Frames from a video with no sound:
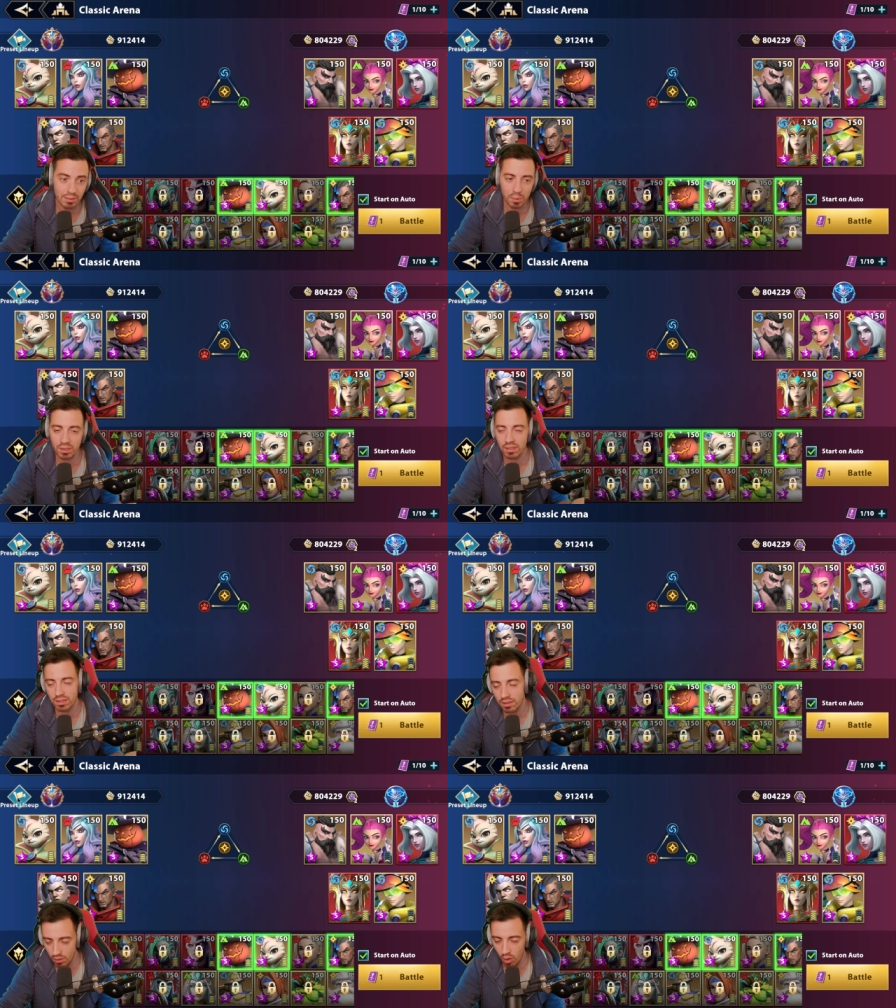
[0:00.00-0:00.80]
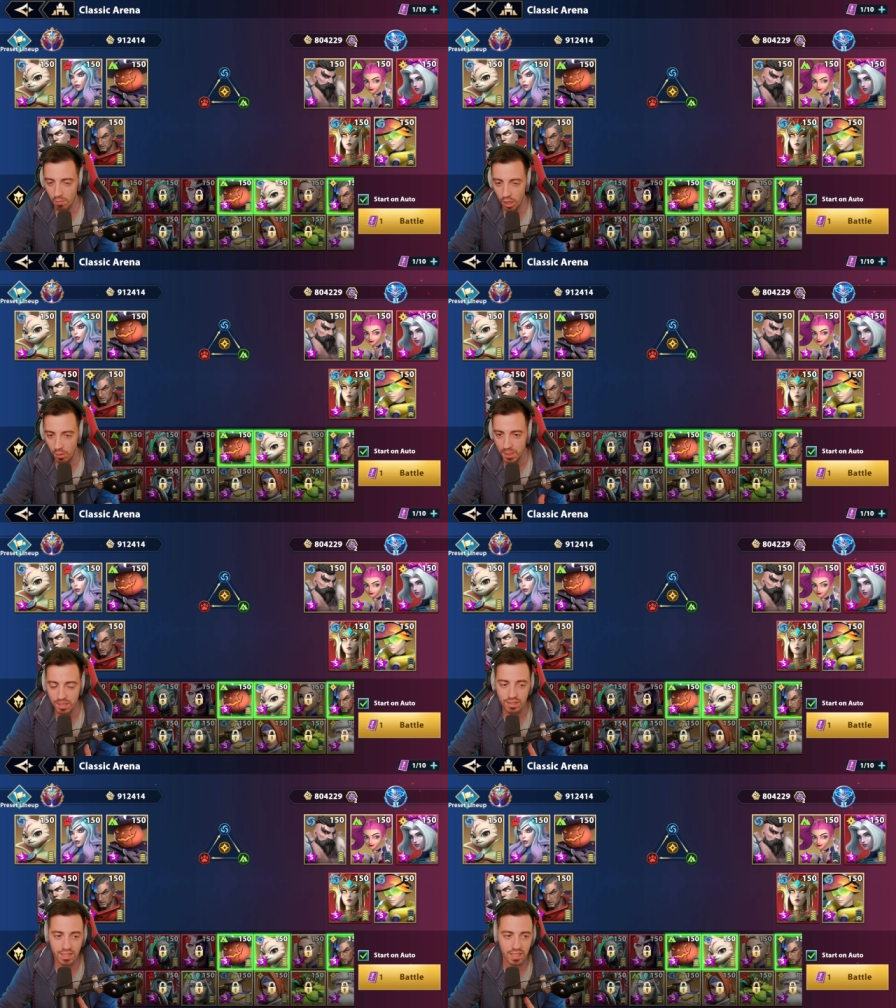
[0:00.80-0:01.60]
but this is normal
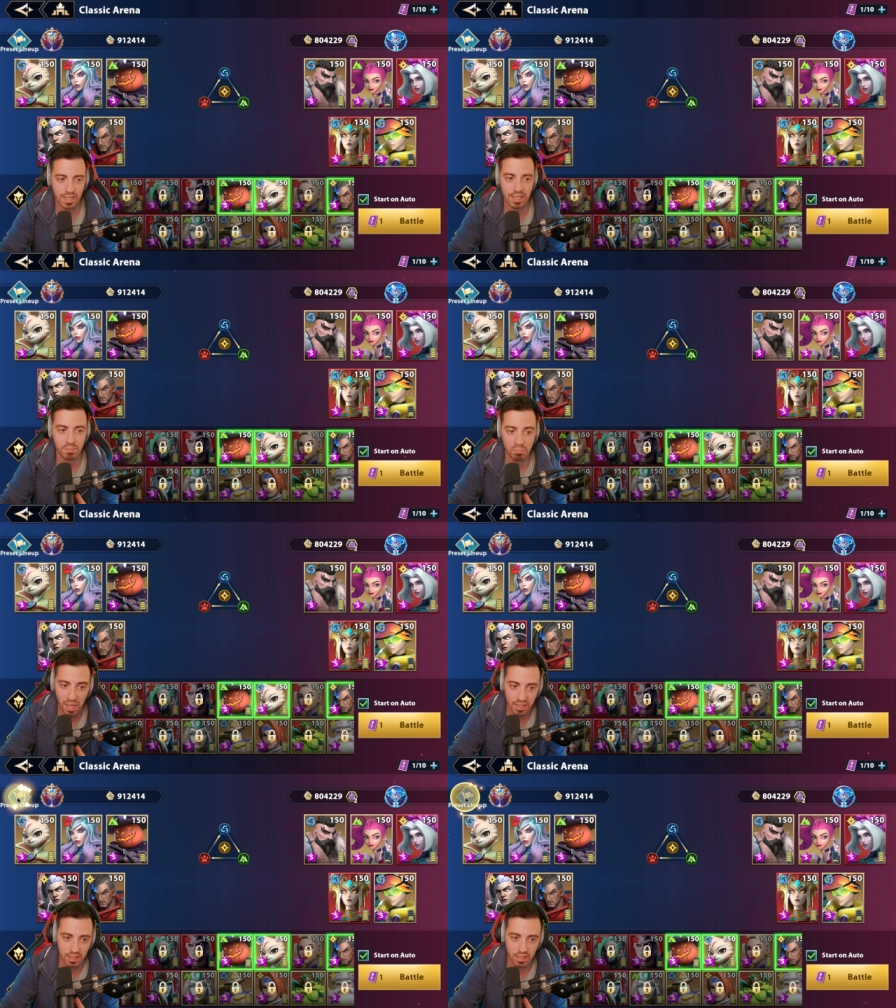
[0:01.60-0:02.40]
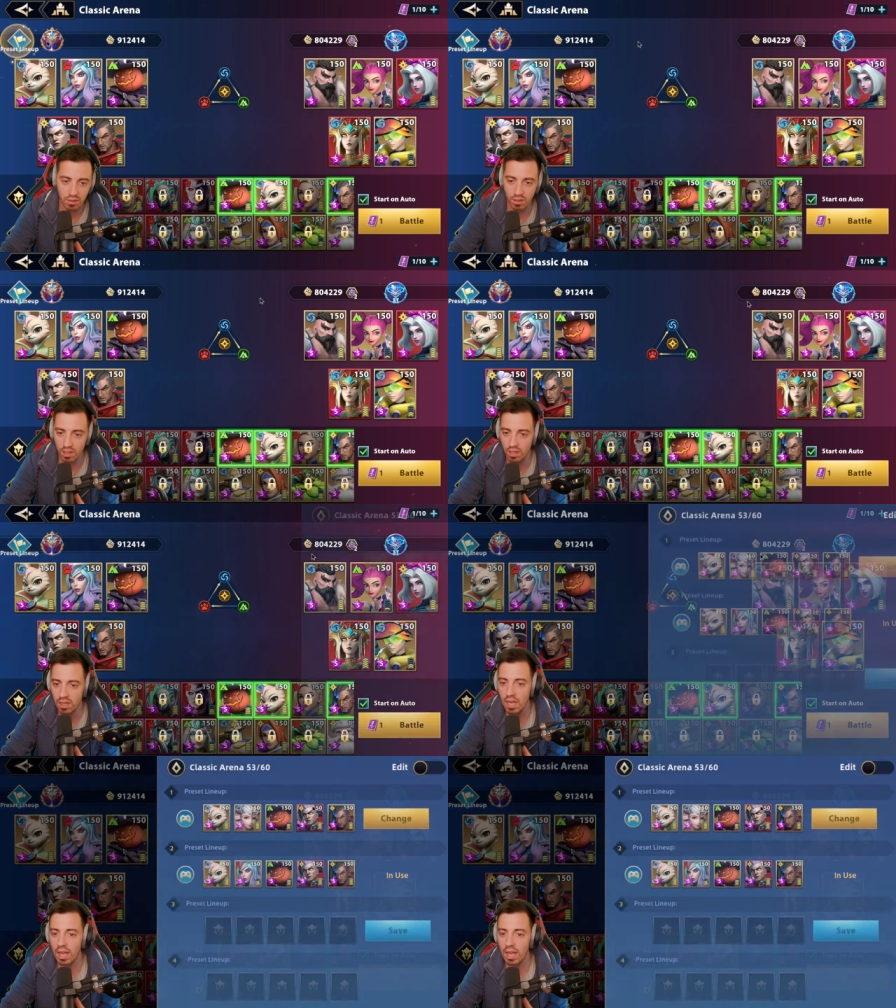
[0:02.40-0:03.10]
because this is Bailey, okay?